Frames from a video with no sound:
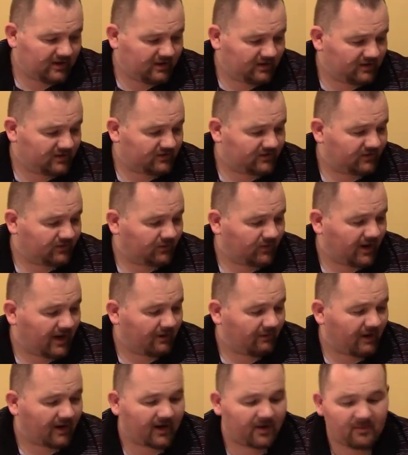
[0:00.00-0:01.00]
This is what I
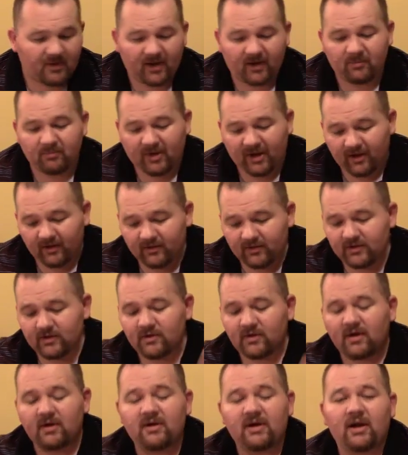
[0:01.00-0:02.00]
recommend. But
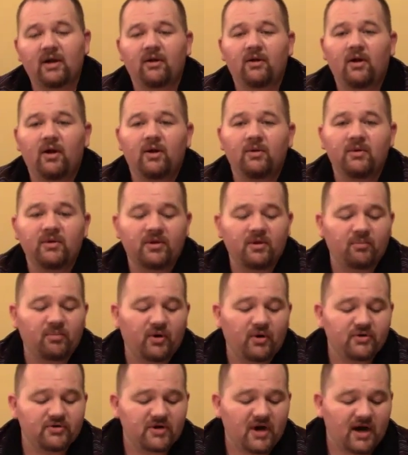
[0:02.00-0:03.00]
you can get along with a
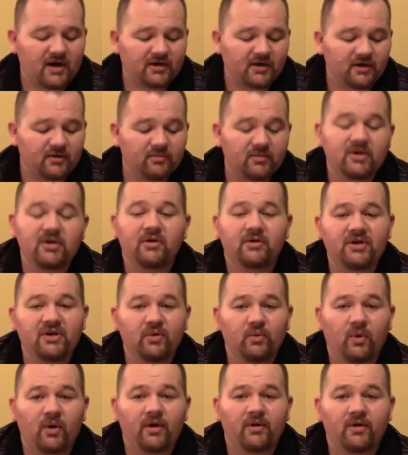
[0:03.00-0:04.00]
protractor, but you'll
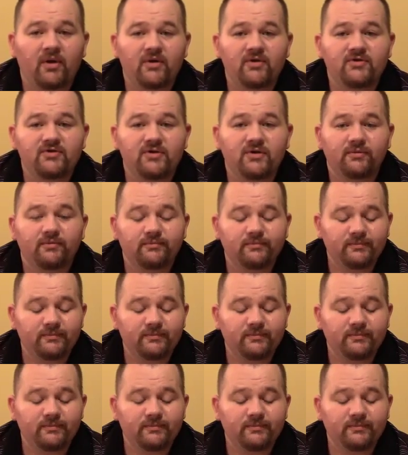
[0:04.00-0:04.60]
need one of those too.